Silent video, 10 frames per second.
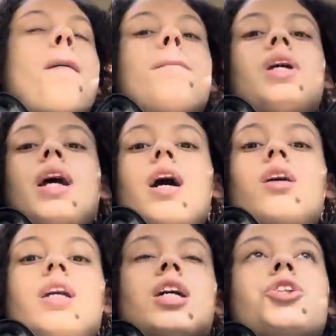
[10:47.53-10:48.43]
But yeah,
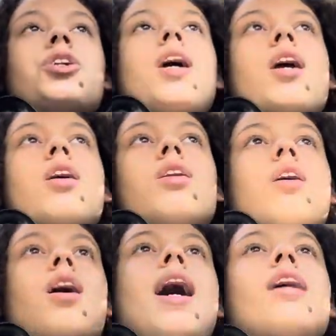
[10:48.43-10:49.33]
yesterday,
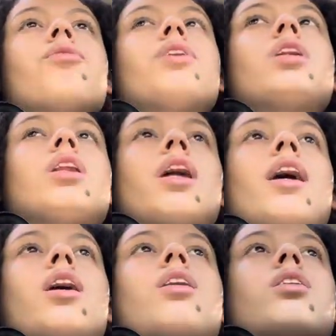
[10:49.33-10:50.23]
I didn't really
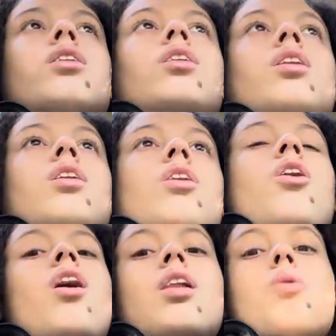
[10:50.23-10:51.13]
like,
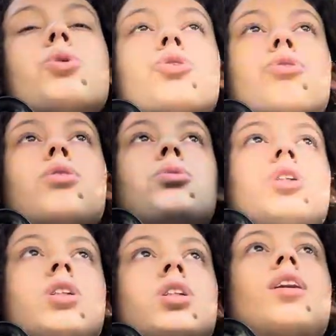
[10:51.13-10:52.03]
all I was doing was
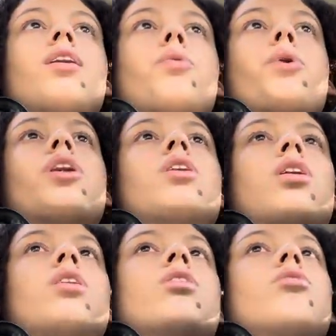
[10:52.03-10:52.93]
just getting work
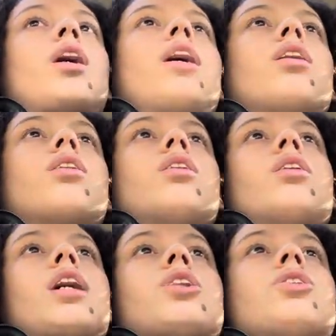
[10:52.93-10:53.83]
done. Like,
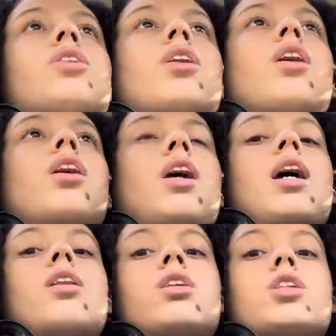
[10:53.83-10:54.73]
yesterday
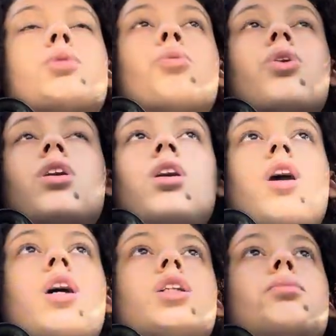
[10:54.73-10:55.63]
and this morning
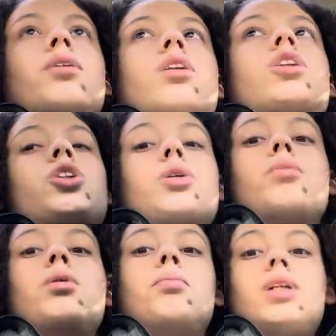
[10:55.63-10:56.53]
has been
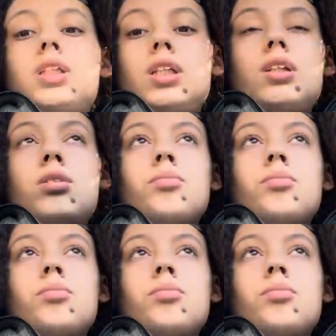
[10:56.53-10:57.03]
extremely busy